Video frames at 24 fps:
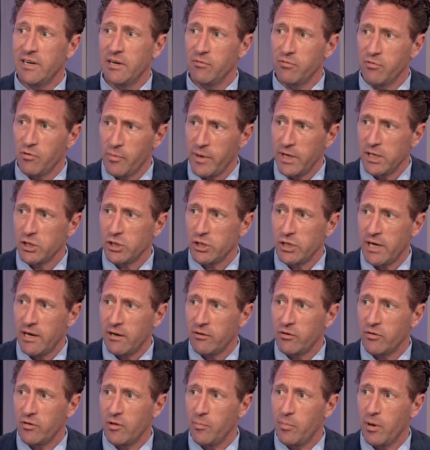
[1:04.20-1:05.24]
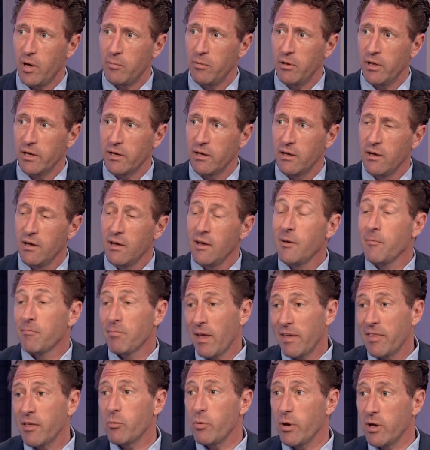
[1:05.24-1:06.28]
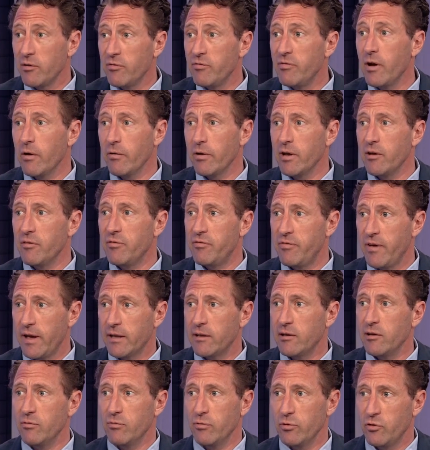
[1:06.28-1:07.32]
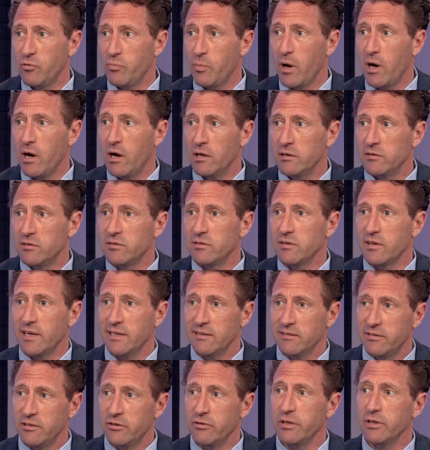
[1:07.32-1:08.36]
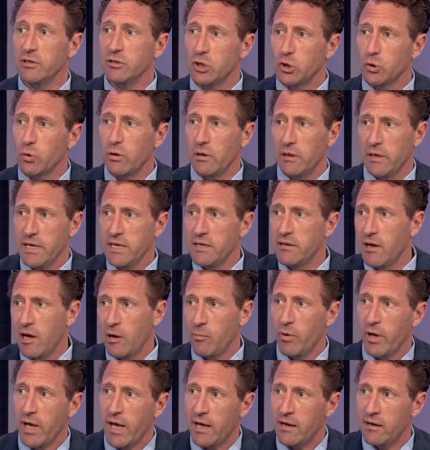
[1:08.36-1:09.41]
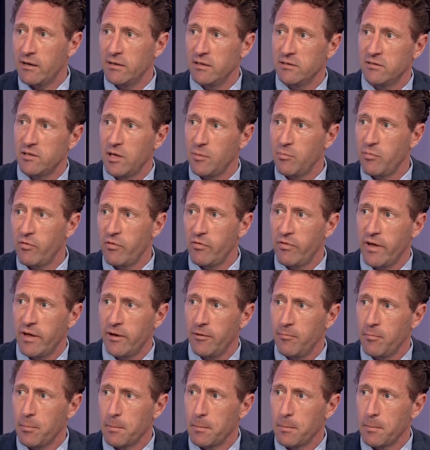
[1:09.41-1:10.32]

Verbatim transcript: and information out to the public. I think we had a very effective response considering the short lead time we had on this type of event.